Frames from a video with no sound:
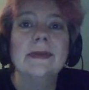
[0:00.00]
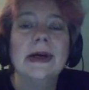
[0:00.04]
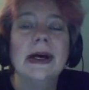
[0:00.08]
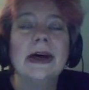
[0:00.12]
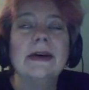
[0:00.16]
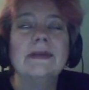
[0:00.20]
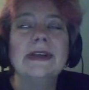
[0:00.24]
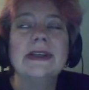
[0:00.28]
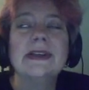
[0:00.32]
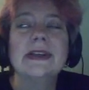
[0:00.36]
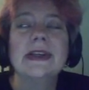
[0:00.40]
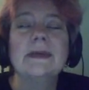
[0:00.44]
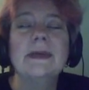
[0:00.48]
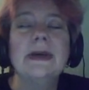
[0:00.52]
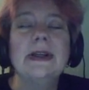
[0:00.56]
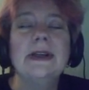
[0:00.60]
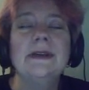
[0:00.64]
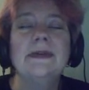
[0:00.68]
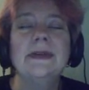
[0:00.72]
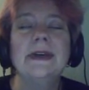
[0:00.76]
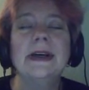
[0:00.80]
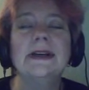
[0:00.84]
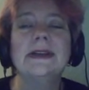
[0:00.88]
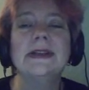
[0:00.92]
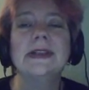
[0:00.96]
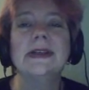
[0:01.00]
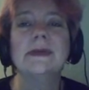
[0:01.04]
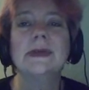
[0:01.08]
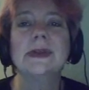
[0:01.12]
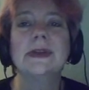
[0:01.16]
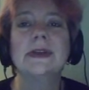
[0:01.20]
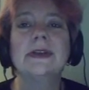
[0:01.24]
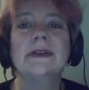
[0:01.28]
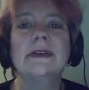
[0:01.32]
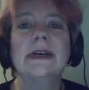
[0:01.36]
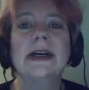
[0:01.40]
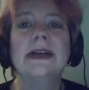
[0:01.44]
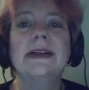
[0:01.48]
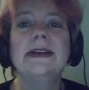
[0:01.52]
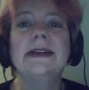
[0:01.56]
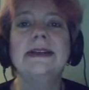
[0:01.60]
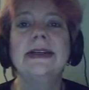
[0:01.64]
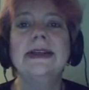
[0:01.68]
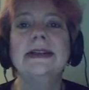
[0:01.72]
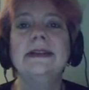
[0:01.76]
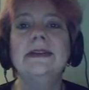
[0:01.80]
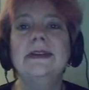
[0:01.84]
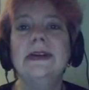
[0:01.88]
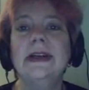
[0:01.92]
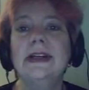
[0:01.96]
Obviously, when you've got some sort of
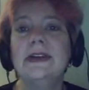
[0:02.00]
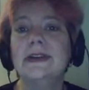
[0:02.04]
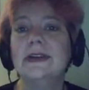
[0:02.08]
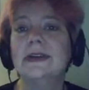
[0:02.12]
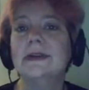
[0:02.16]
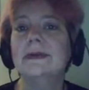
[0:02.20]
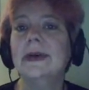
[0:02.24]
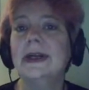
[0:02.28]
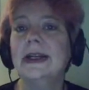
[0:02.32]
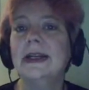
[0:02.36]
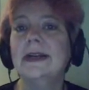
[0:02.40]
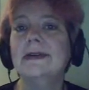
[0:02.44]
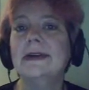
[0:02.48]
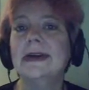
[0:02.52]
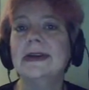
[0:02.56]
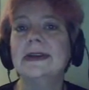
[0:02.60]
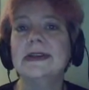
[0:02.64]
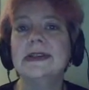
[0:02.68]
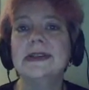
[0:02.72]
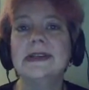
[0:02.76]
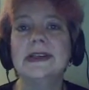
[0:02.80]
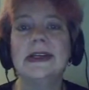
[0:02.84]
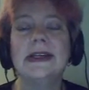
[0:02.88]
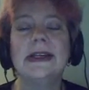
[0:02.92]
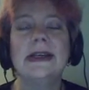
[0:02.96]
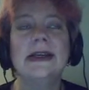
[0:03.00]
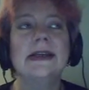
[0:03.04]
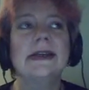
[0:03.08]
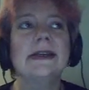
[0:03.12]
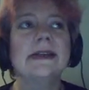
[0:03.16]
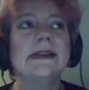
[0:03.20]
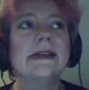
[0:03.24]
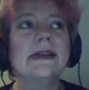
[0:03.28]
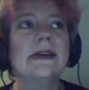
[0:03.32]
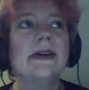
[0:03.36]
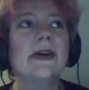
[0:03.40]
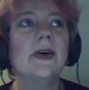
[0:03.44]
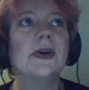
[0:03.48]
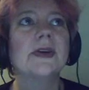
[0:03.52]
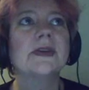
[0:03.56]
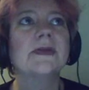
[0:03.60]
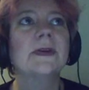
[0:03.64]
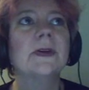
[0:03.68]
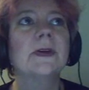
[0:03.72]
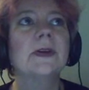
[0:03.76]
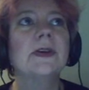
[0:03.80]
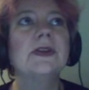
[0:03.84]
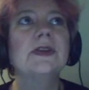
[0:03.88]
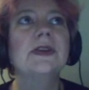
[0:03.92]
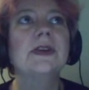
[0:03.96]
undead creature running around the city, it is a cause
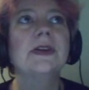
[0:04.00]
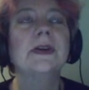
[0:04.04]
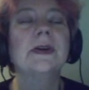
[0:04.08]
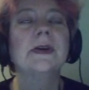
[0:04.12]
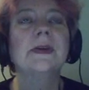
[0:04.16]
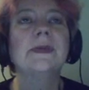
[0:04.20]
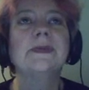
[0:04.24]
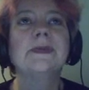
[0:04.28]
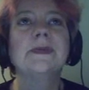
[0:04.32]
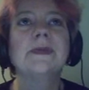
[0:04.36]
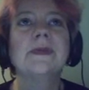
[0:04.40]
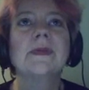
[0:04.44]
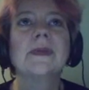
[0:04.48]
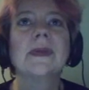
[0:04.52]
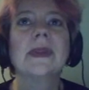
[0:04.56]
for concern.